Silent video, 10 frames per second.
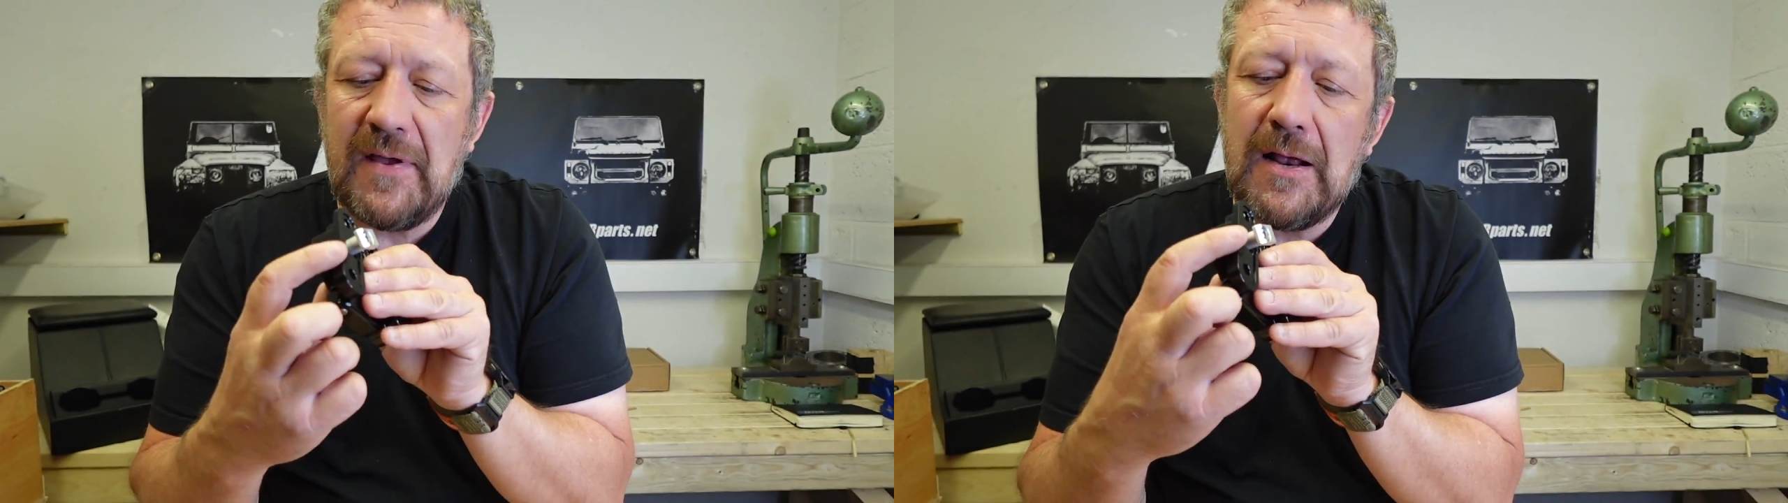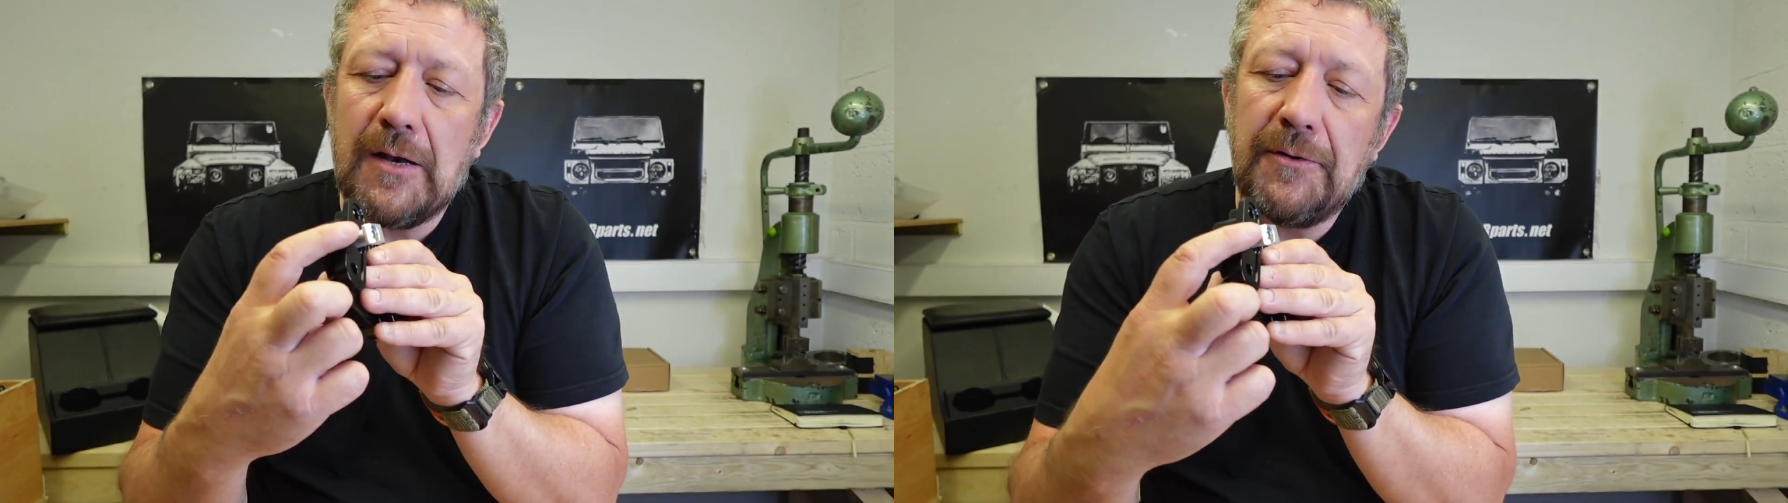
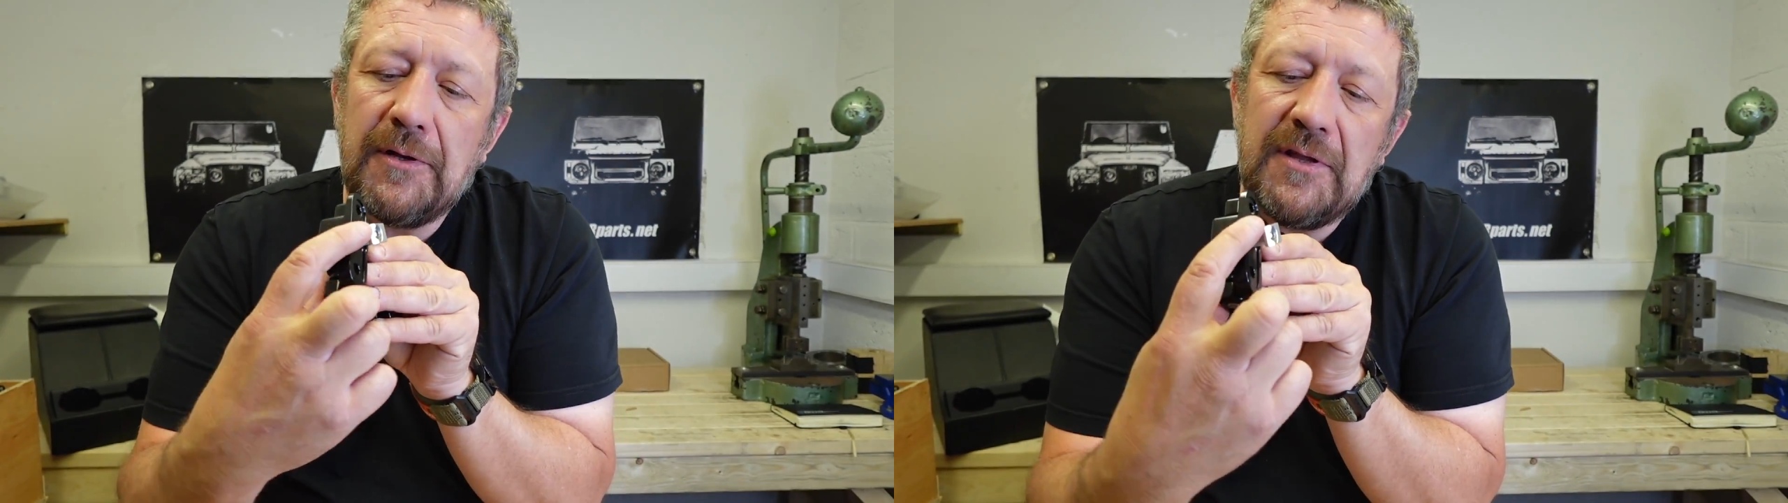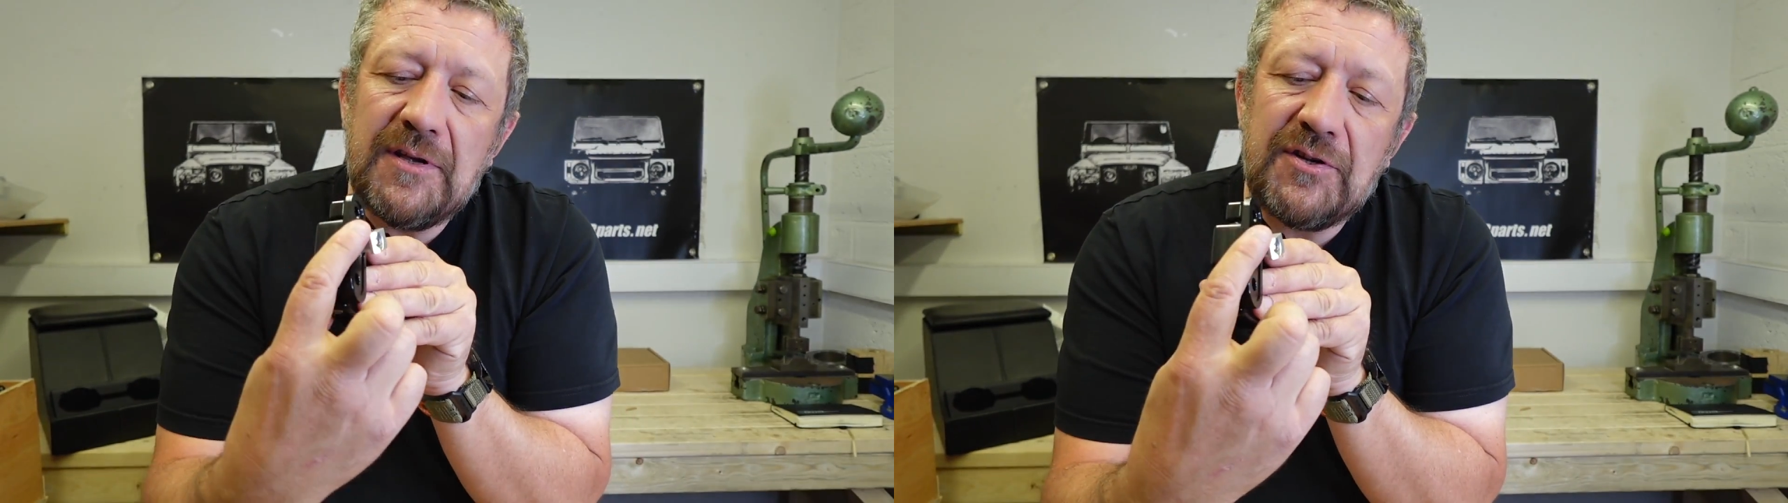
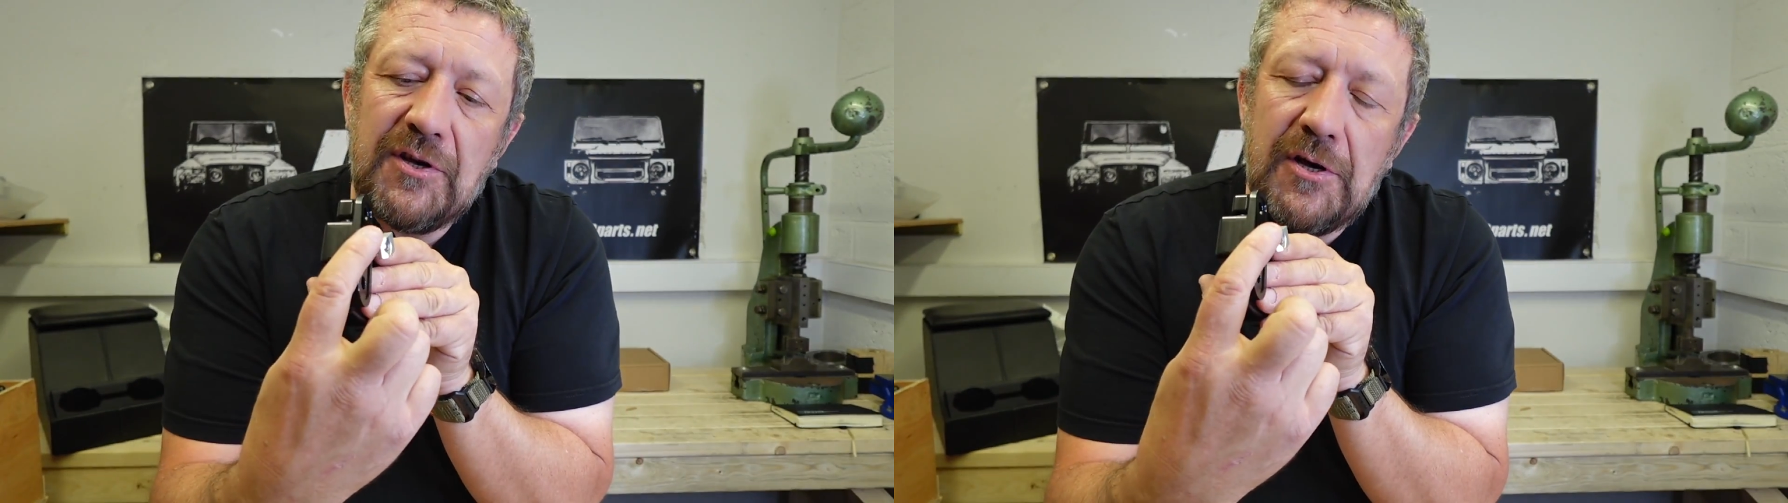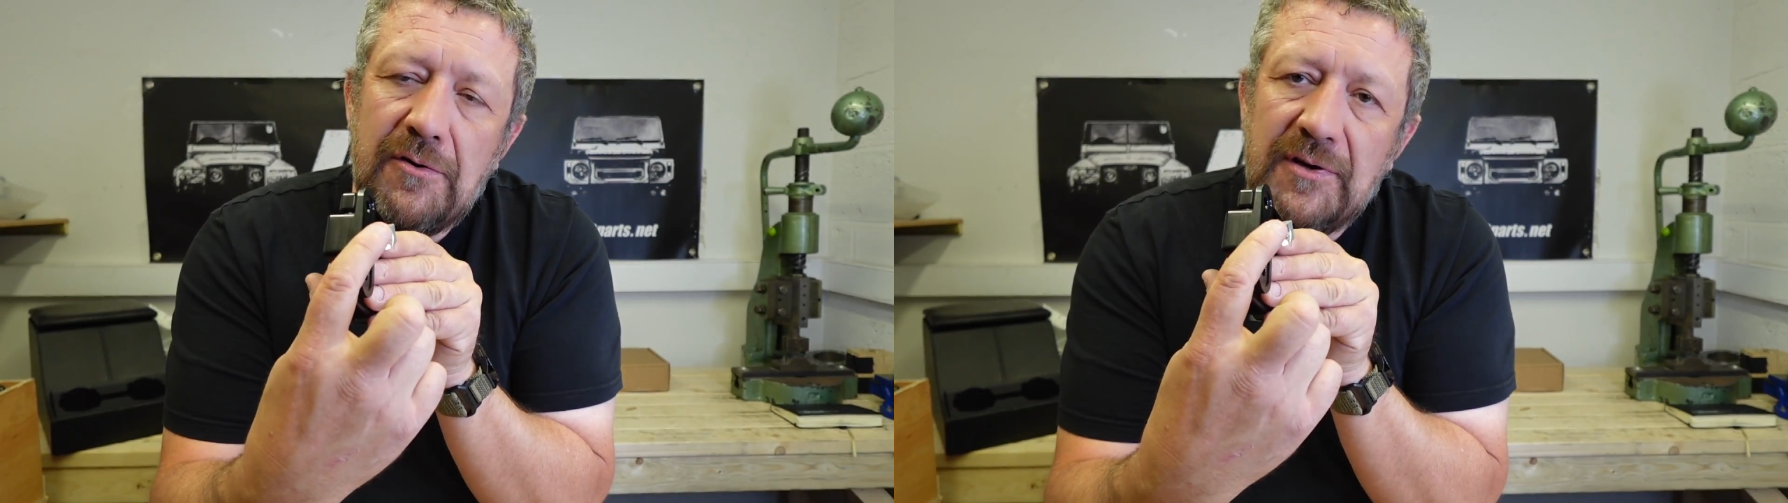included this
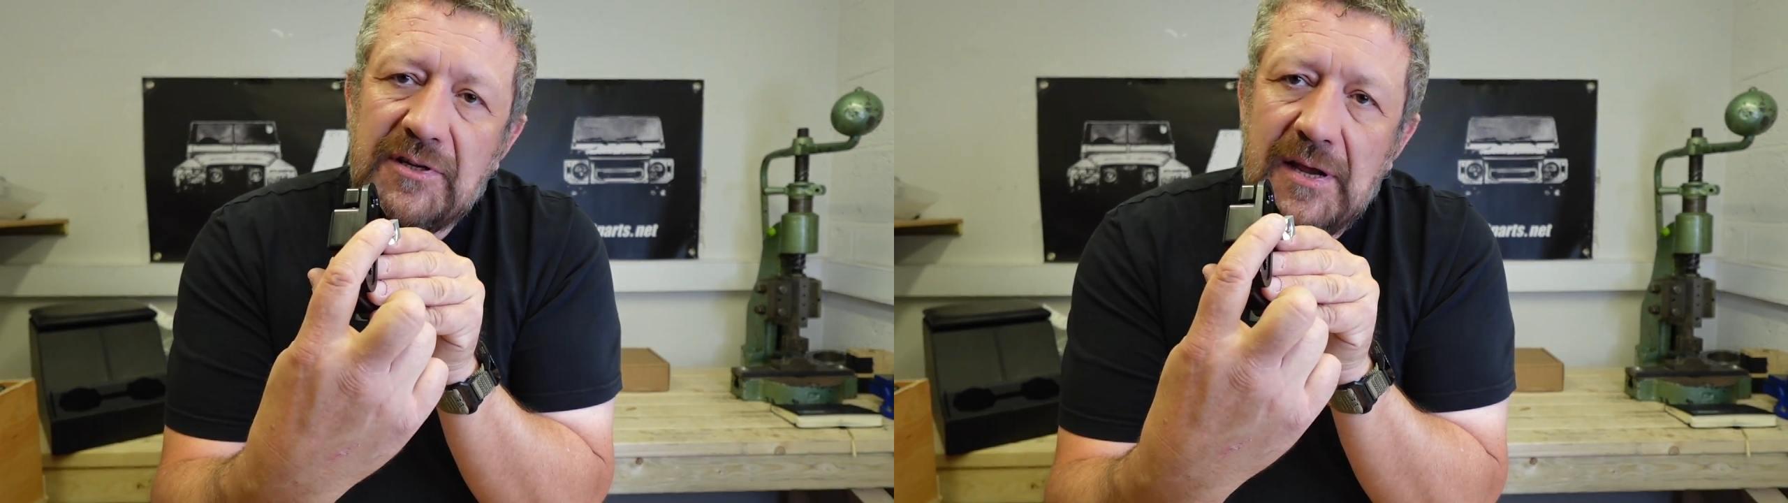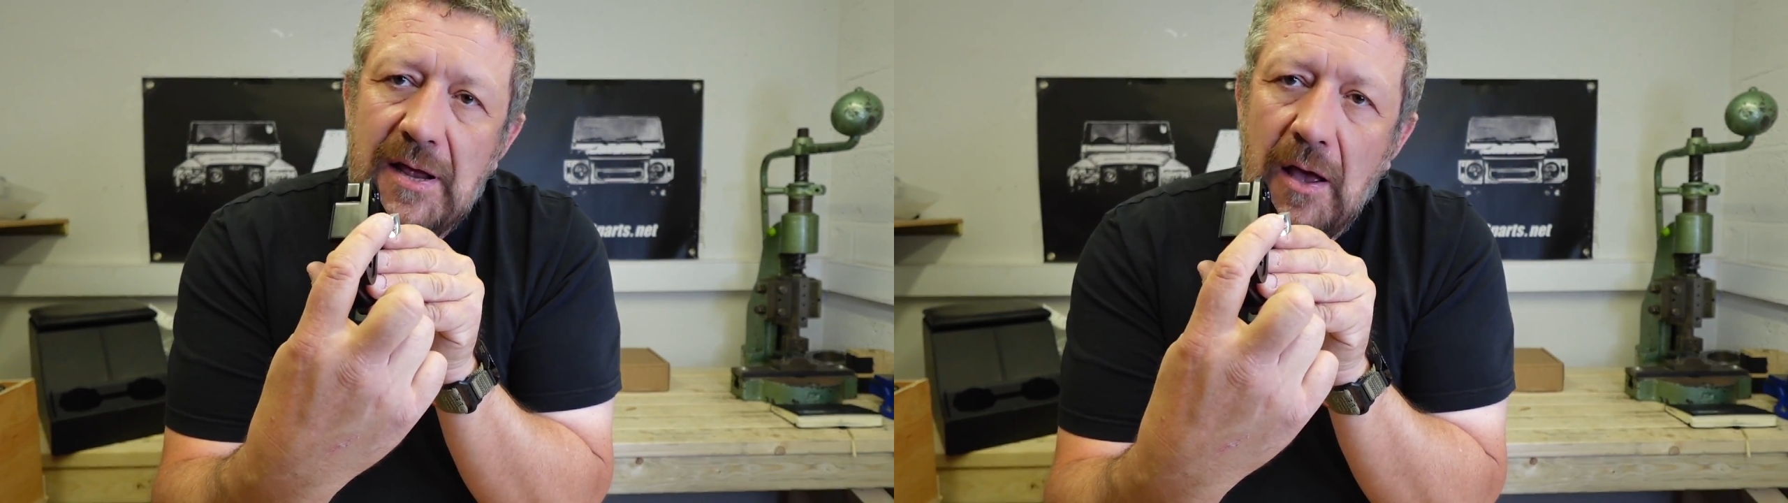
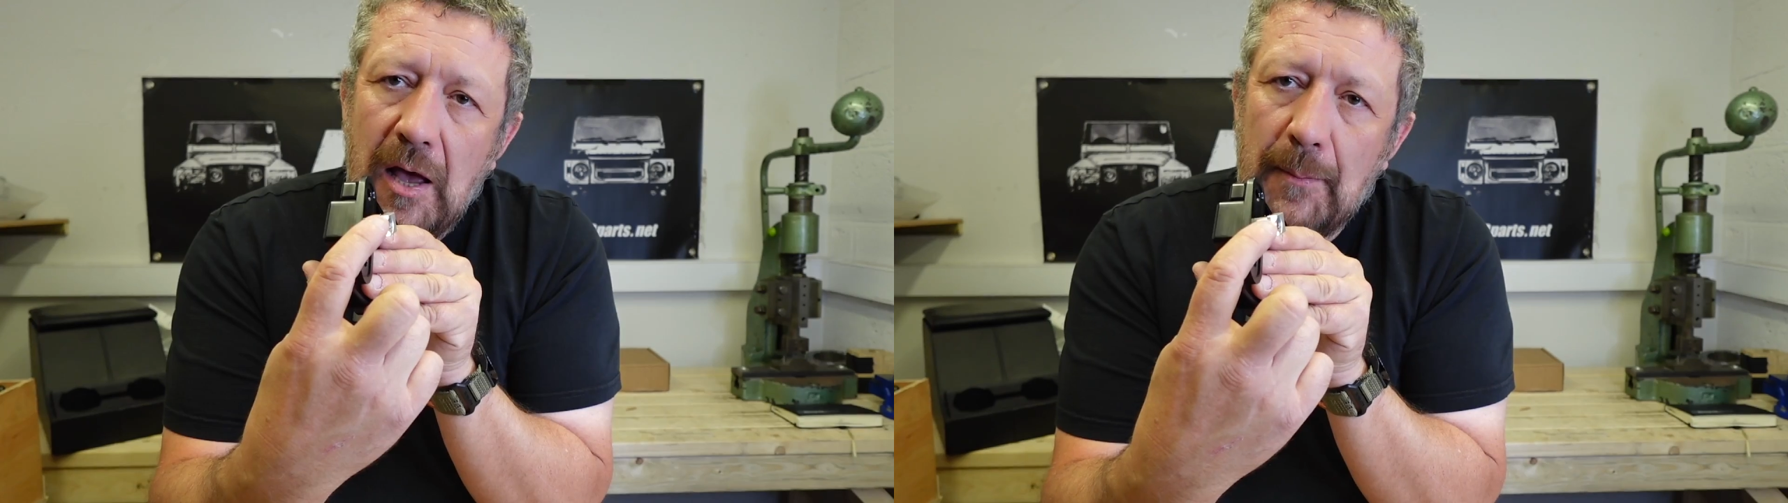security